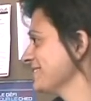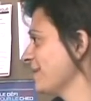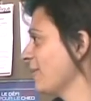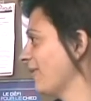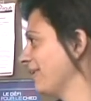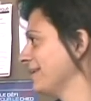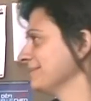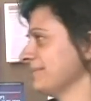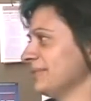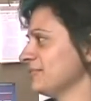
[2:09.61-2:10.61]
I'm
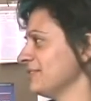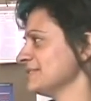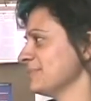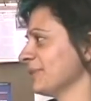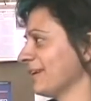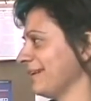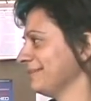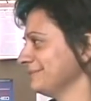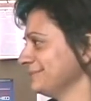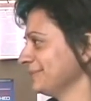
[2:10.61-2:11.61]
on the Facebook
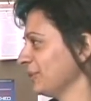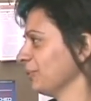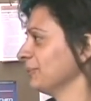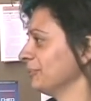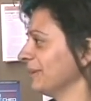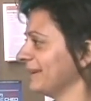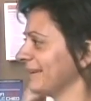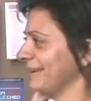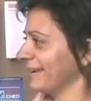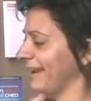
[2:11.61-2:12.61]
group,
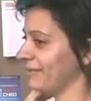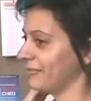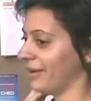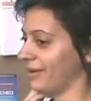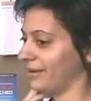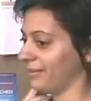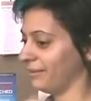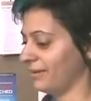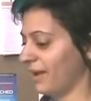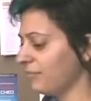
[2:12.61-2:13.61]
and I've, I,
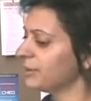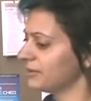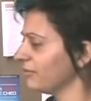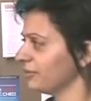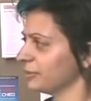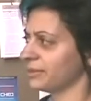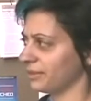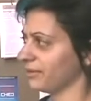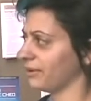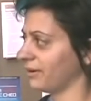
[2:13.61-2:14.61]
have been involved with
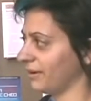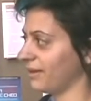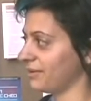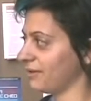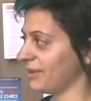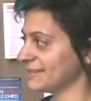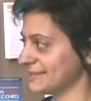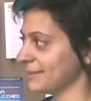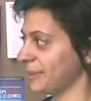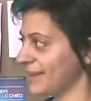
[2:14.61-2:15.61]
other other events
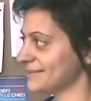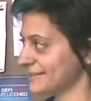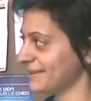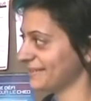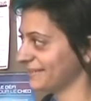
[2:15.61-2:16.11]
in the past. Yeah,